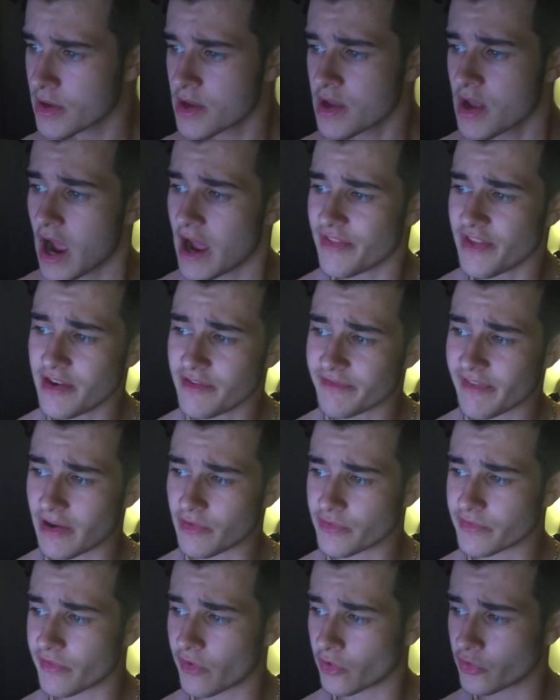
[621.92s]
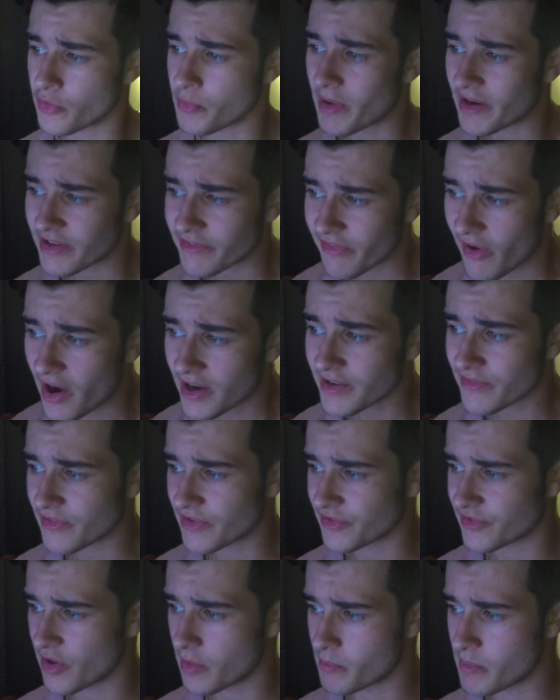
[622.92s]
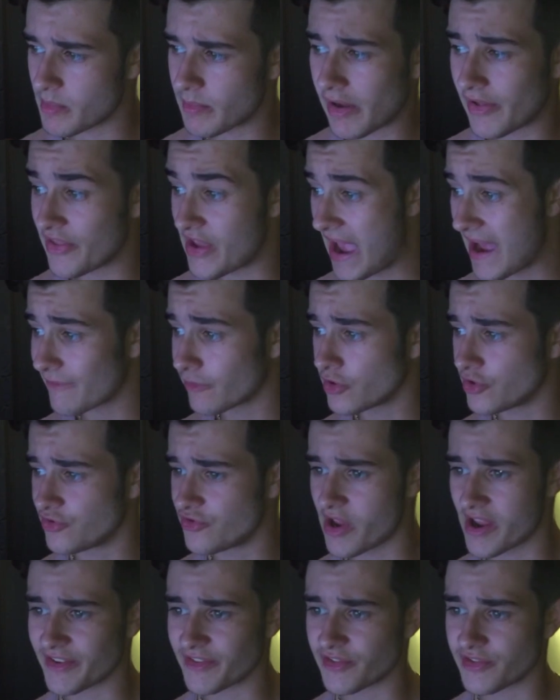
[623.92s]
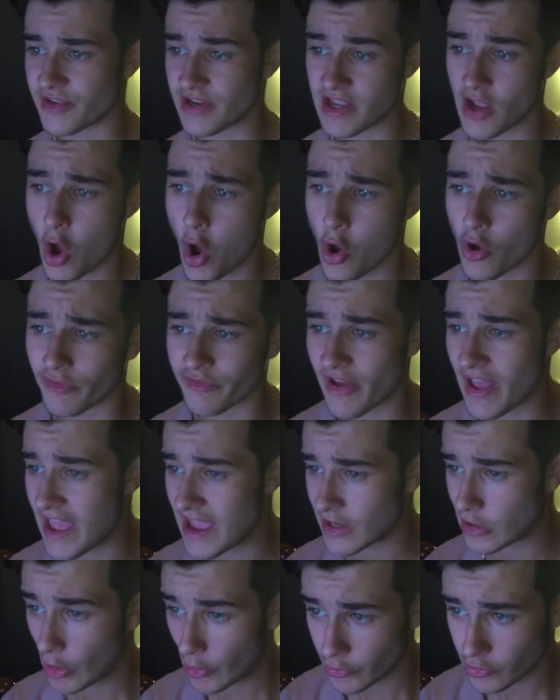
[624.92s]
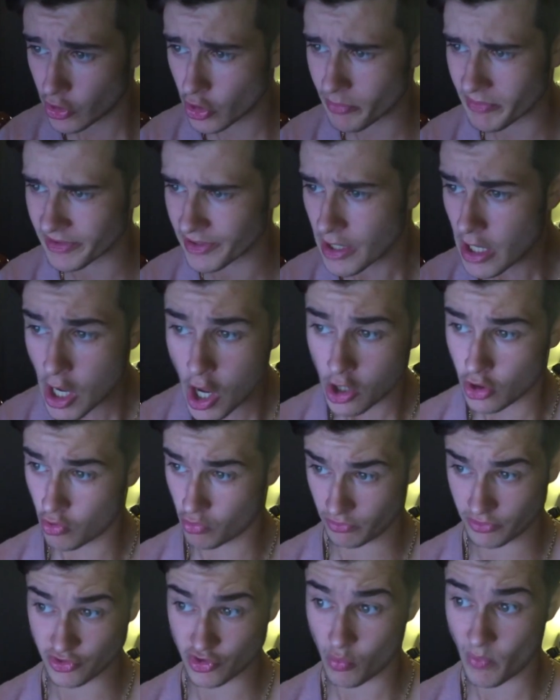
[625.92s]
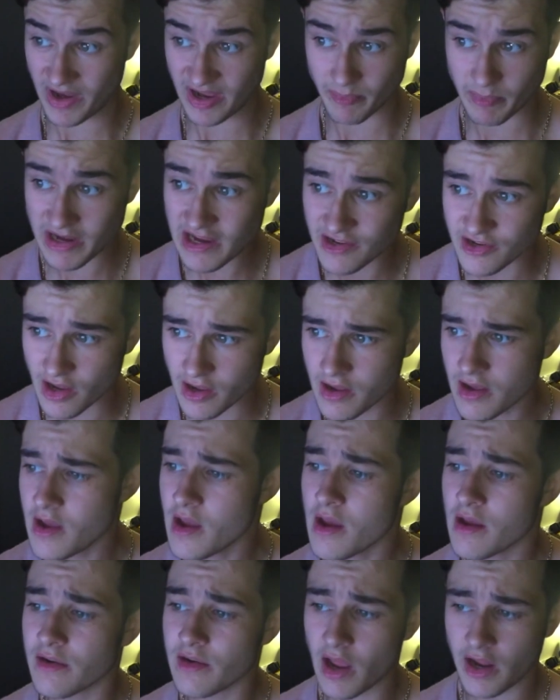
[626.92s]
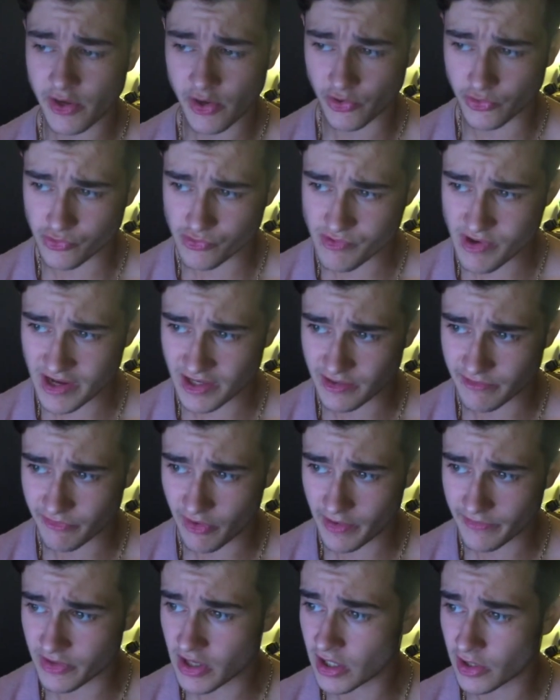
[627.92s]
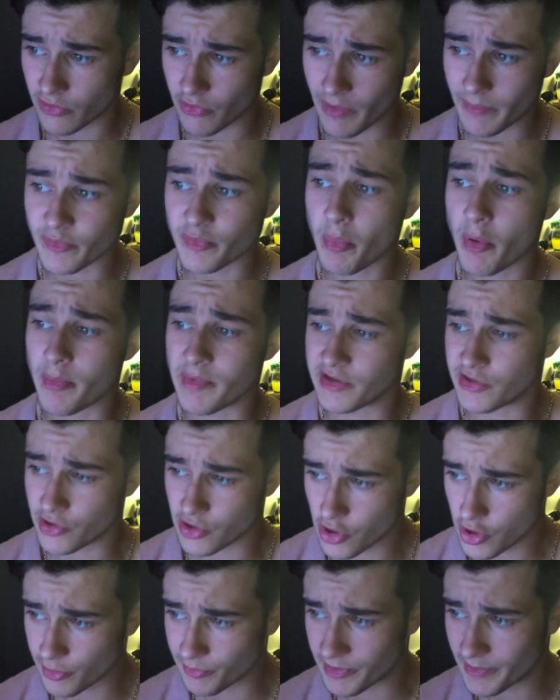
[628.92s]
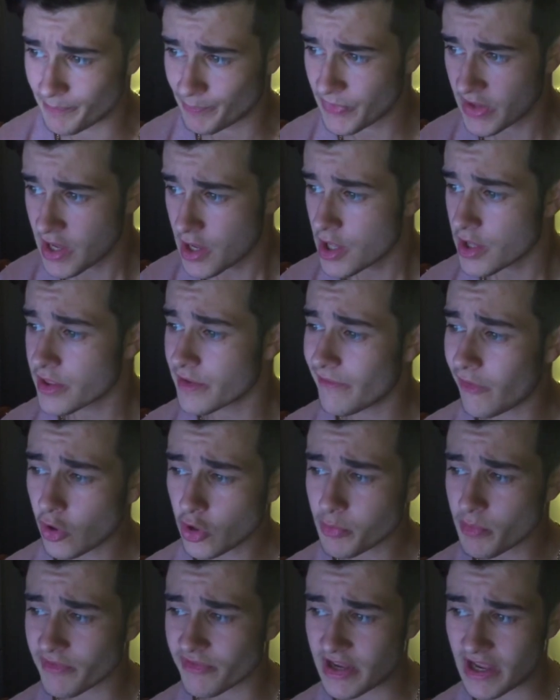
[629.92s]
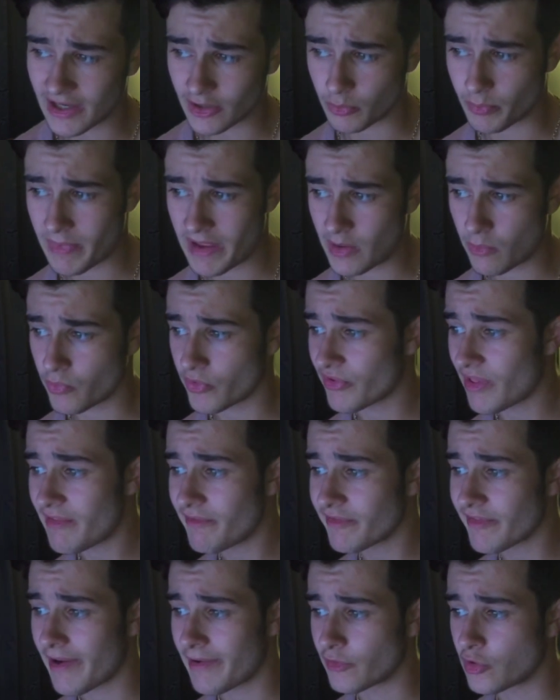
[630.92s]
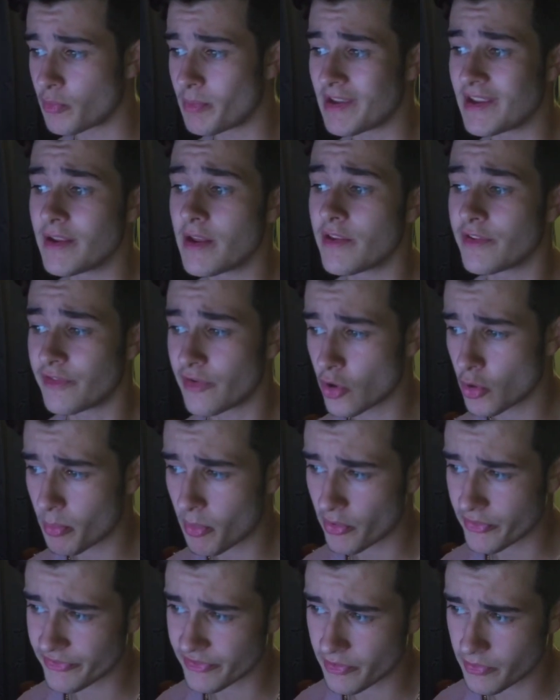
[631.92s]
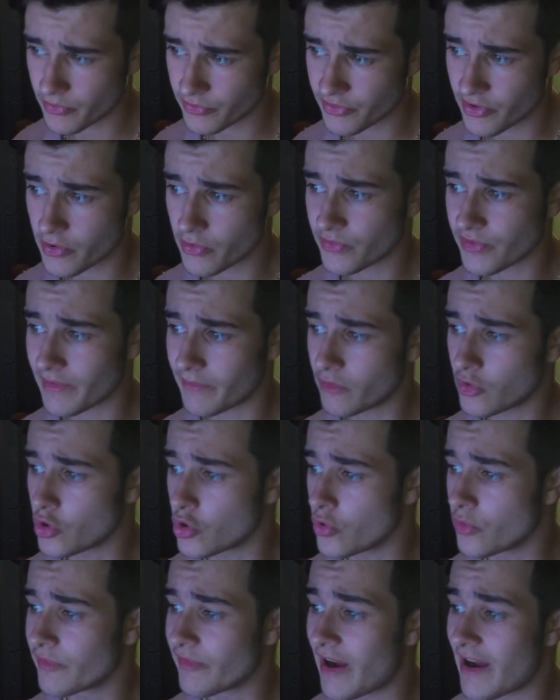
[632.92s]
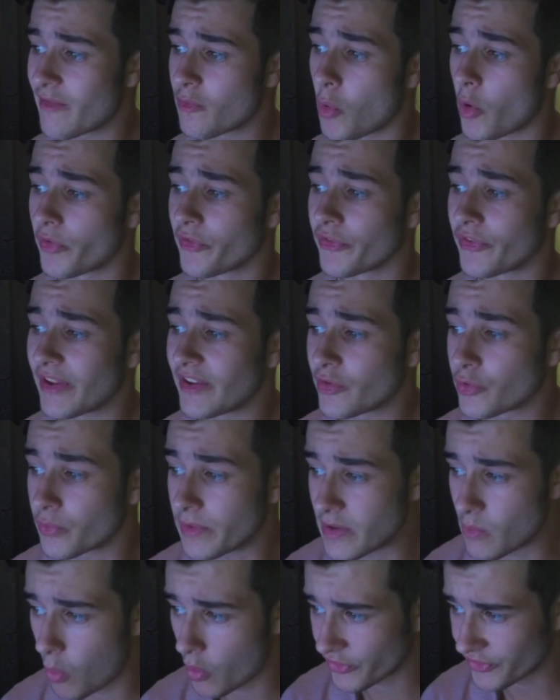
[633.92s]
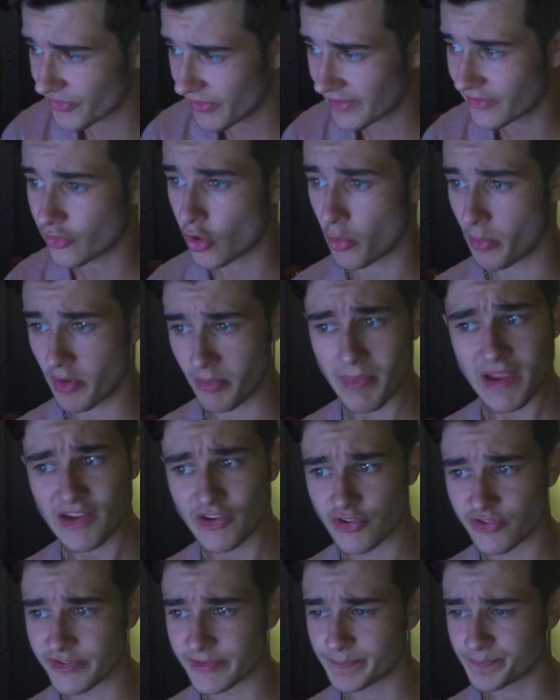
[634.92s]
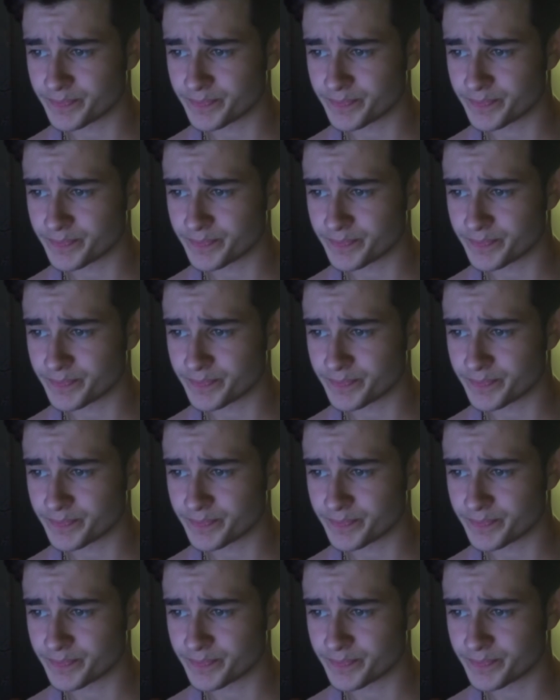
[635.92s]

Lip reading: I then found the volume by dividing this number by the average density of a human, according to Wikipedia, 985 kilograms per meter cubed. The volume of the adult male was then found to be 0.0072516316 cubic meters.